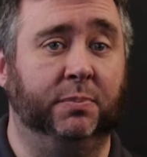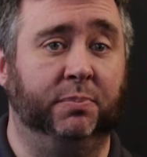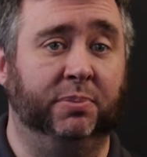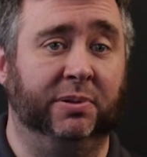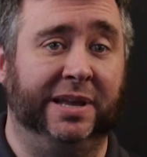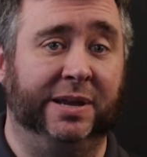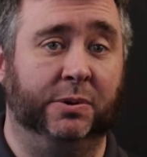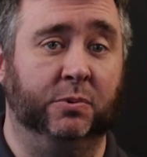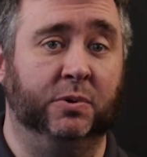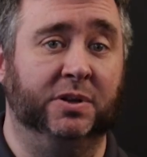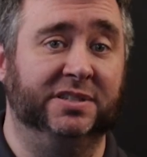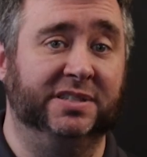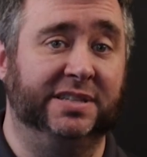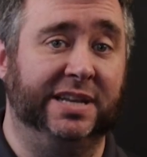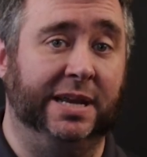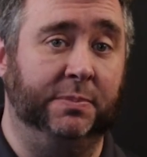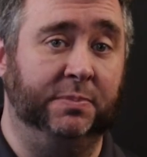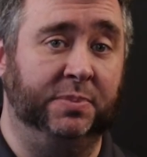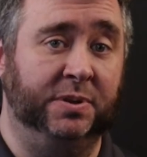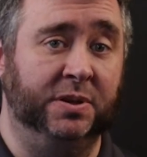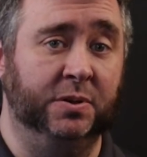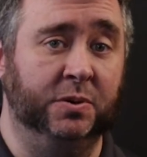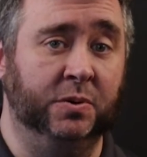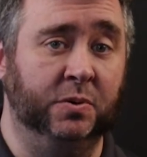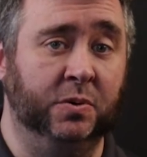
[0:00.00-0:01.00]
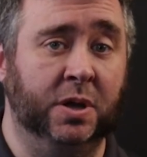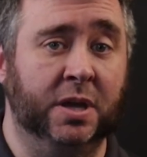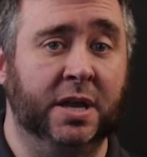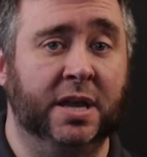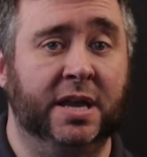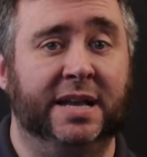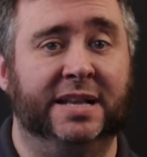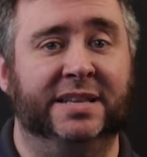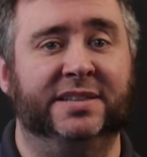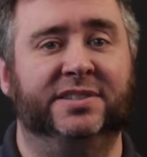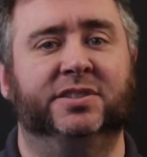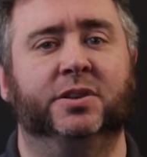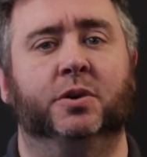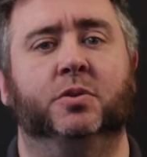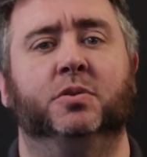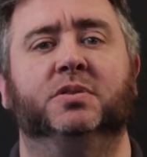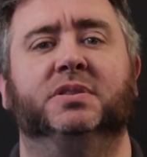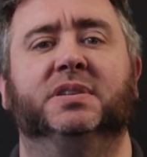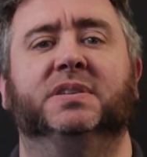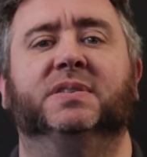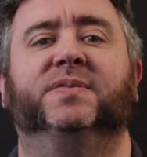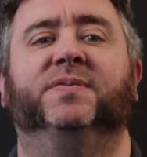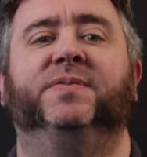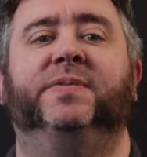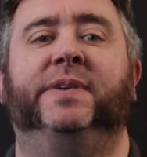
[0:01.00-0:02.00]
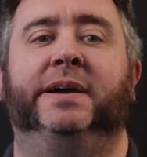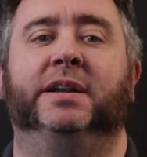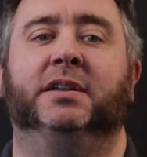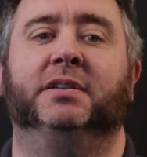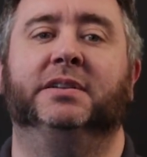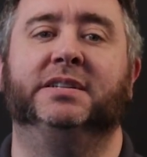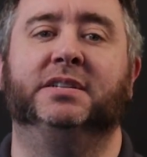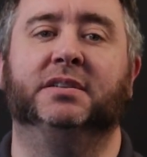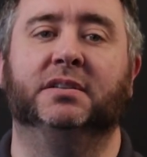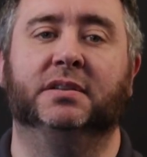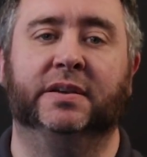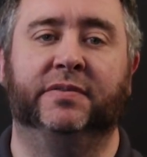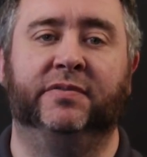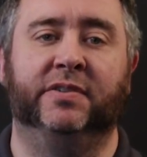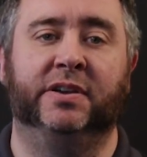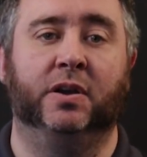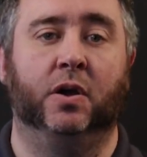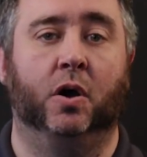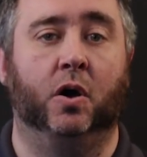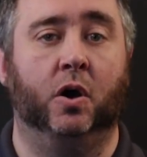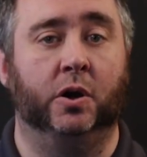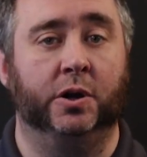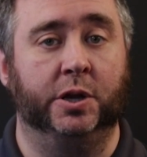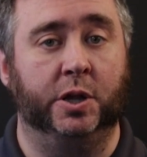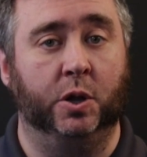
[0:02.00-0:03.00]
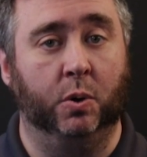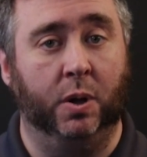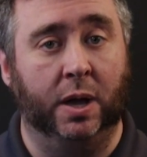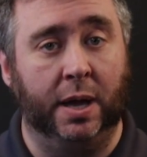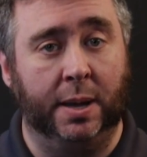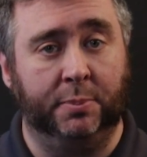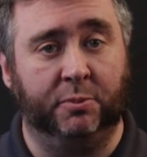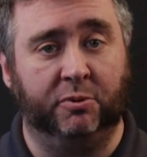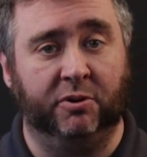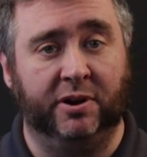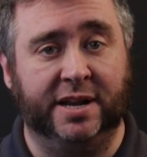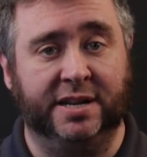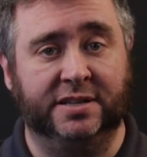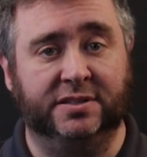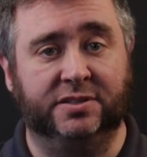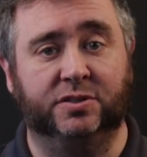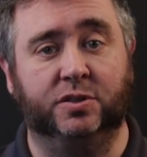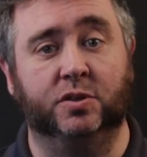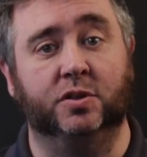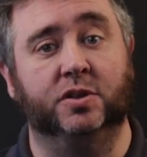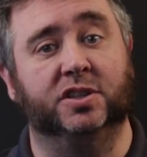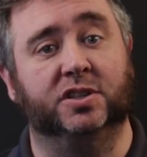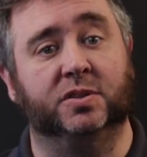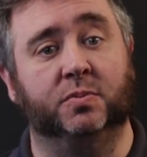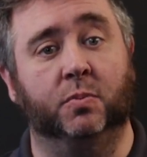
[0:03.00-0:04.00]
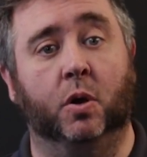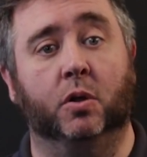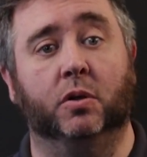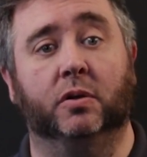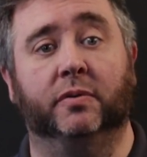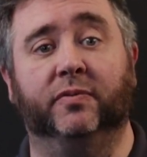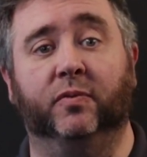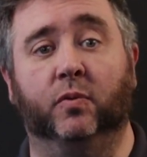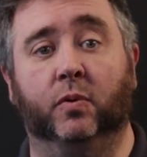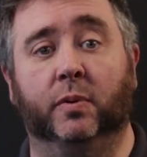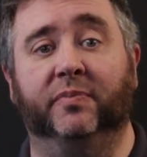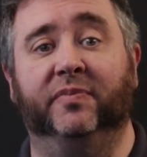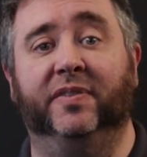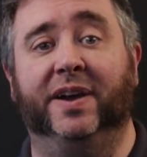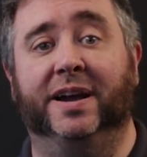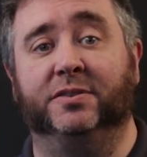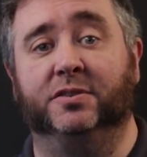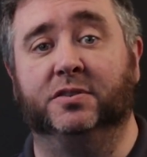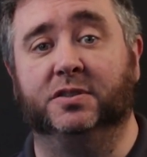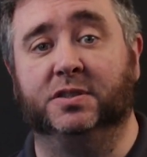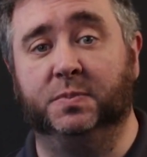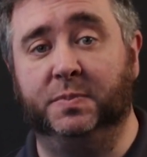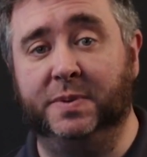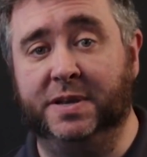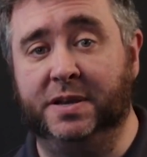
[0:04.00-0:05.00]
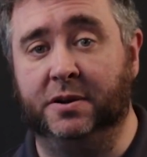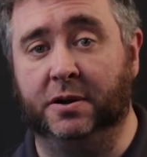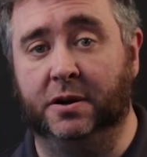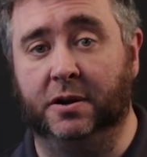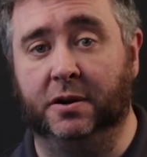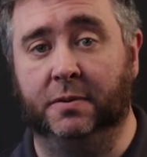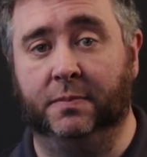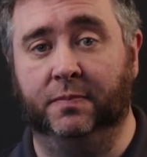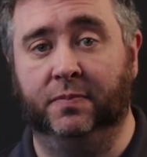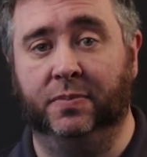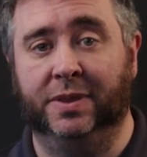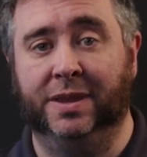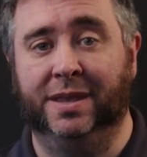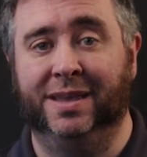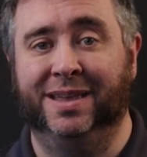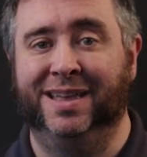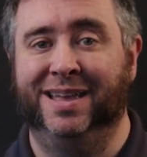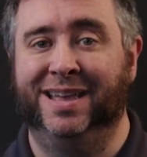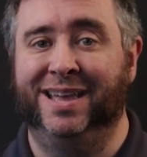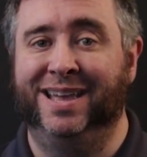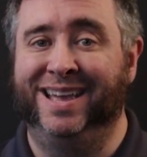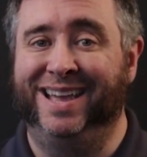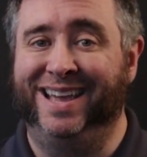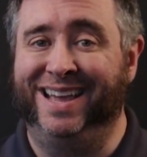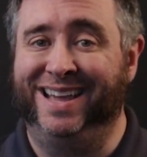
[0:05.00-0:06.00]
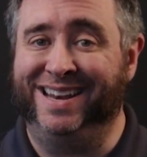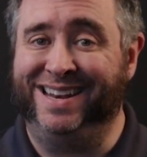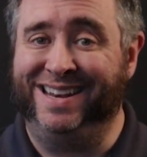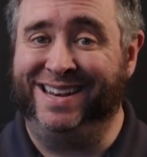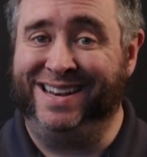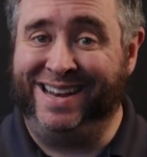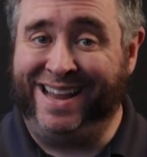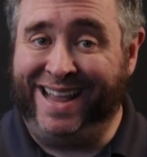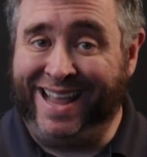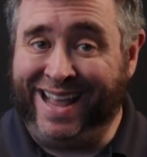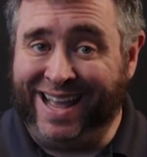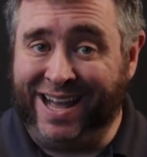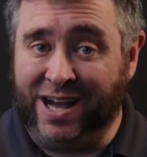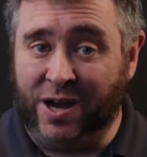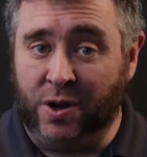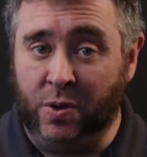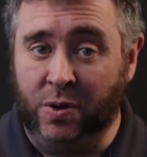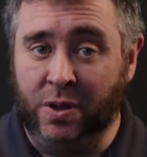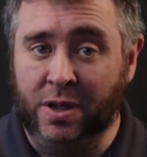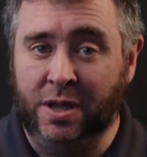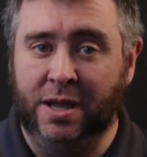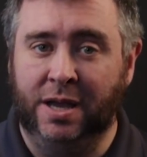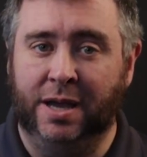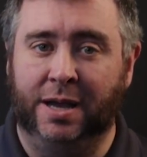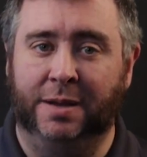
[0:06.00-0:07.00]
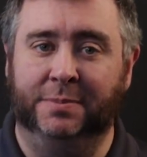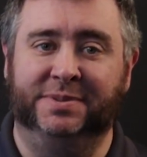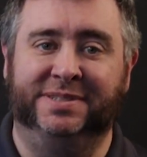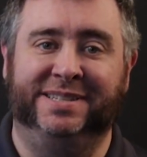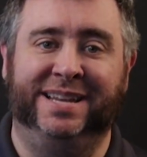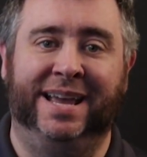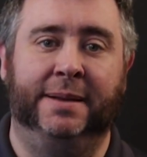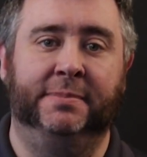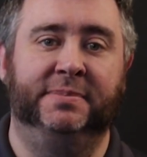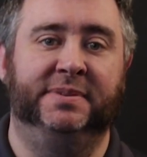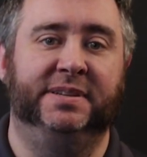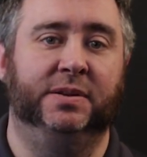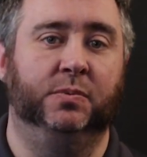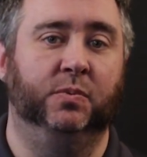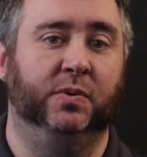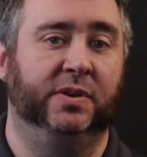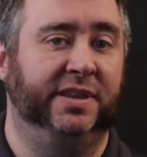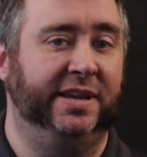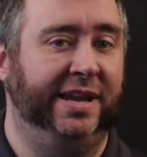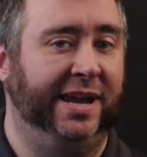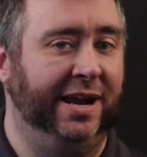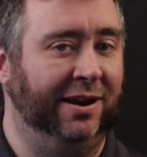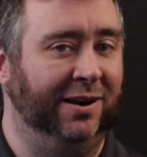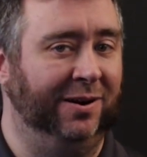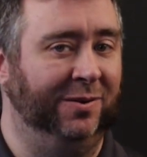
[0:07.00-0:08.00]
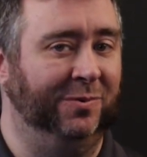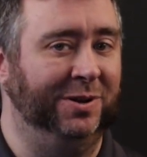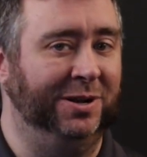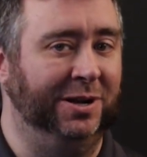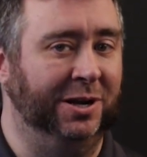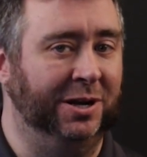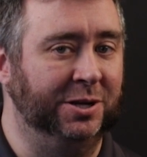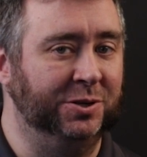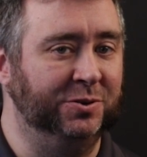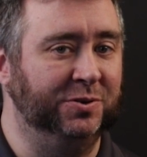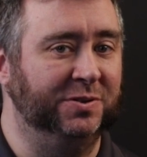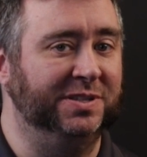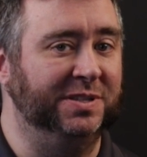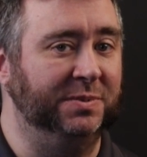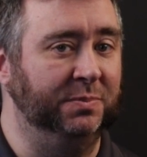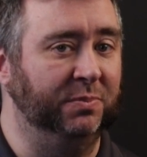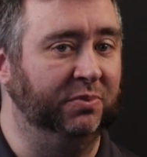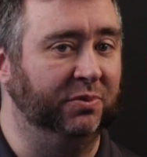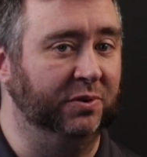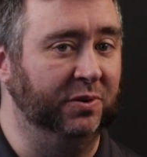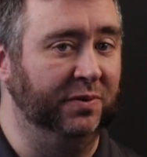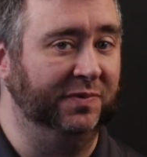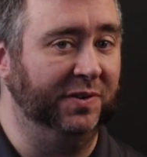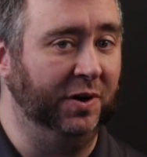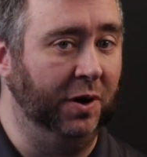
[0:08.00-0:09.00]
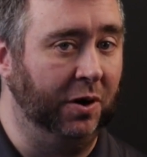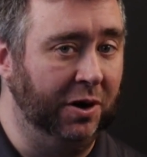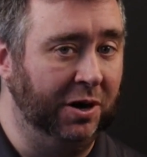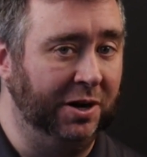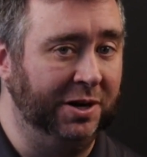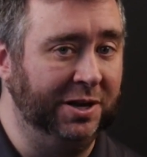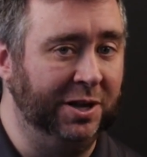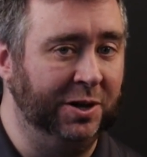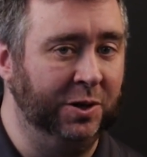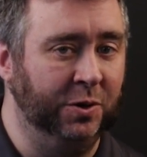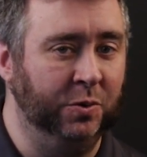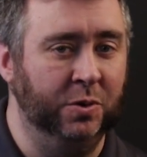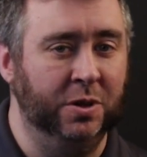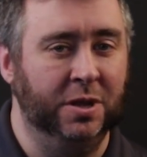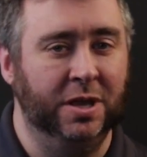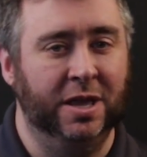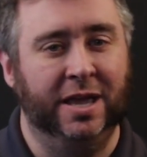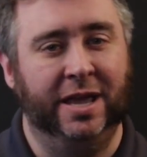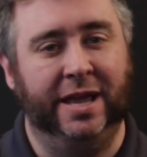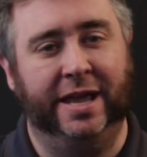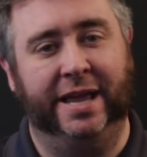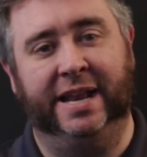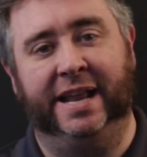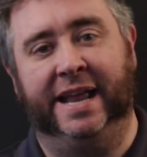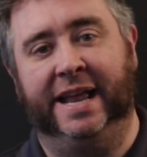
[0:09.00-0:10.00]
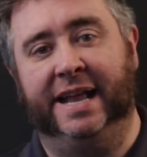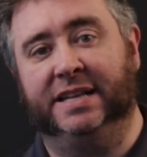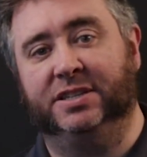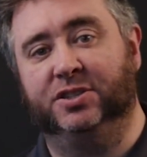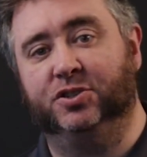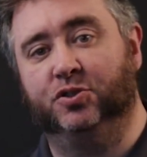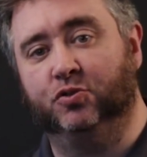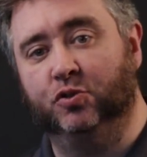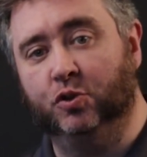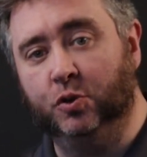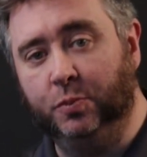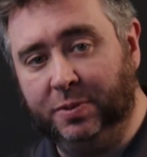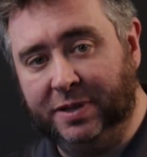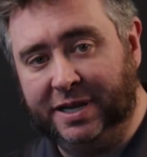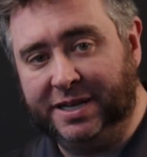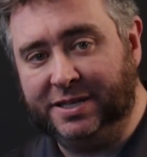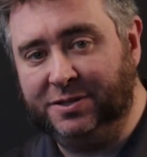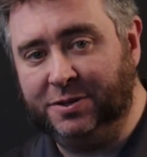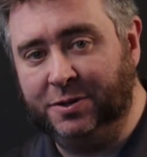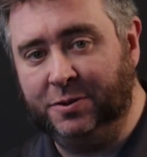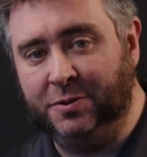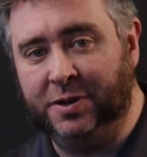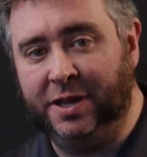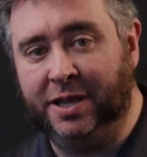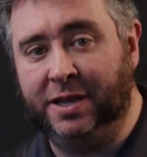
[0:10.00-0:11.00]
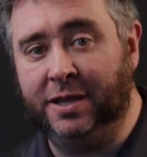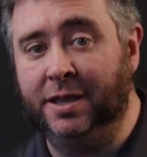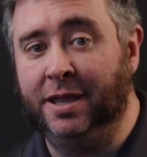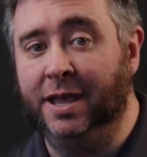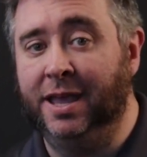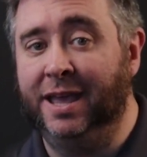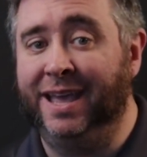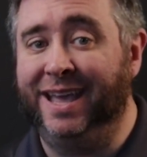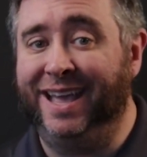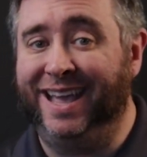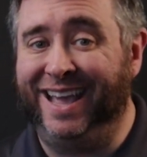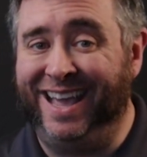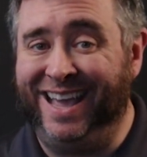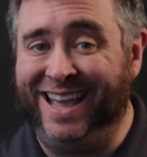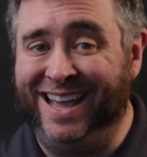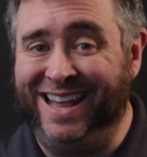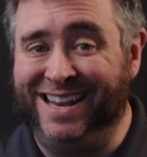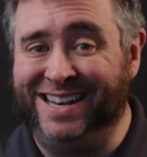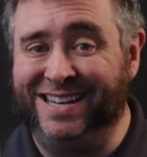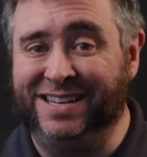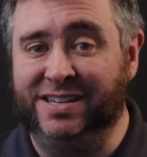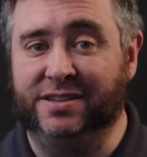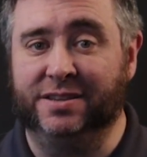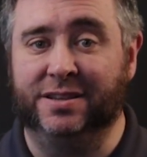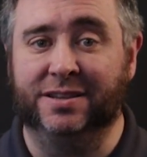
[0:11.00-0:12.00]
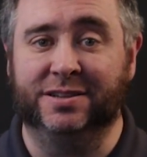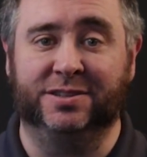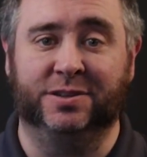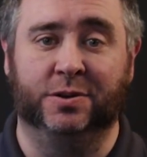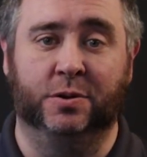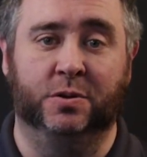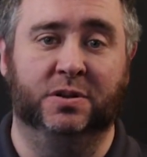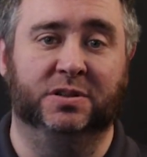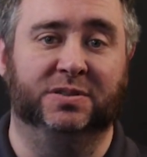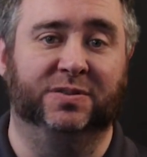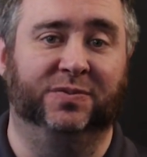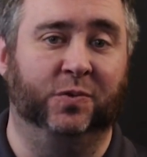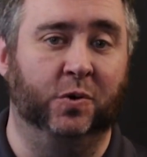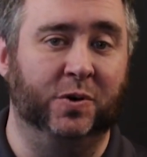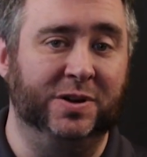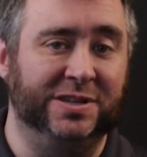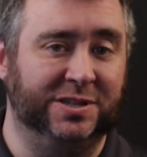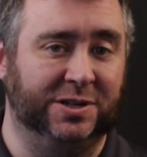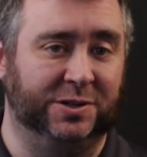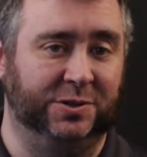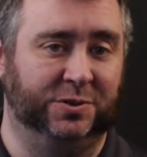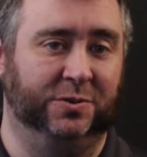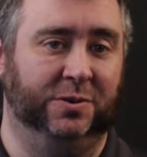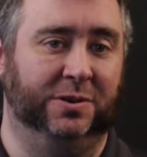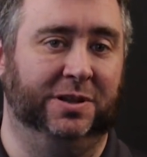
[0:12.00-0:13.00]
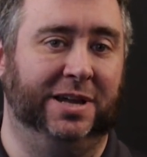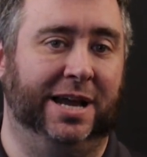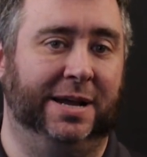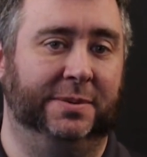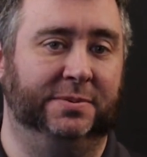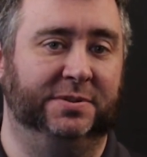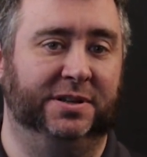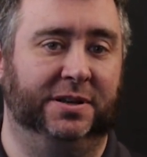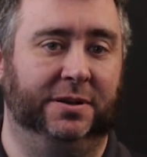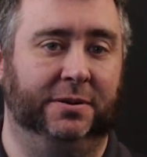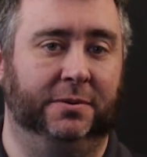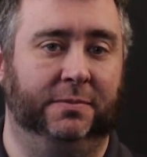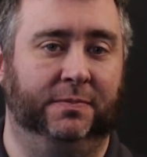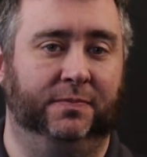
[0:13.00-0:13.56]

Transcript: the Play One's debut, and Sonos is finally delivering audio upgrades to the smaller form factor speaker. And now I'm tempted with the Era 100's improved audio, enhanced TruePlay tuning, and the Sonos voice control option.